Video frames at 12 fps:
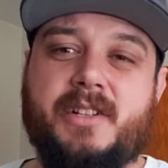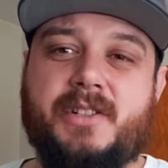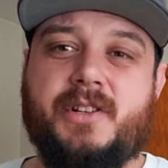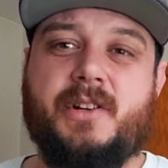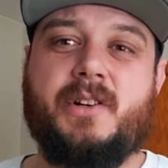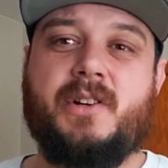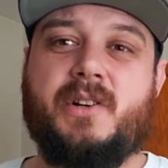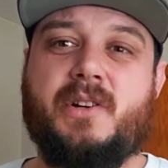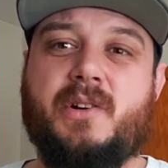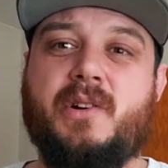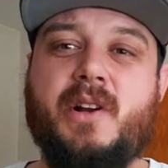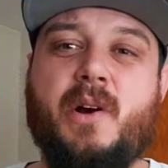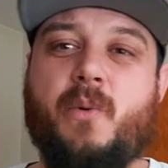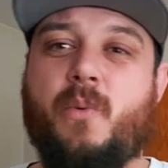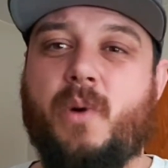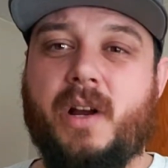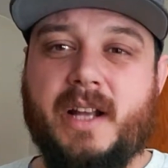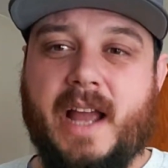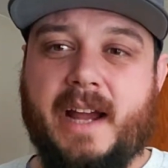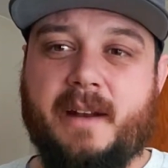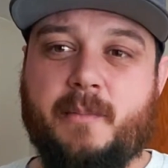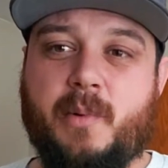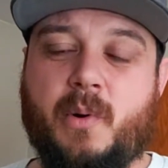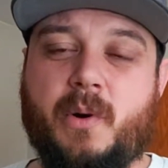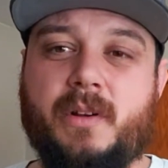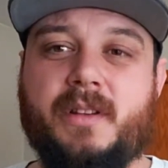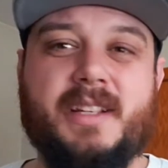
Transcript: sure what kind of board.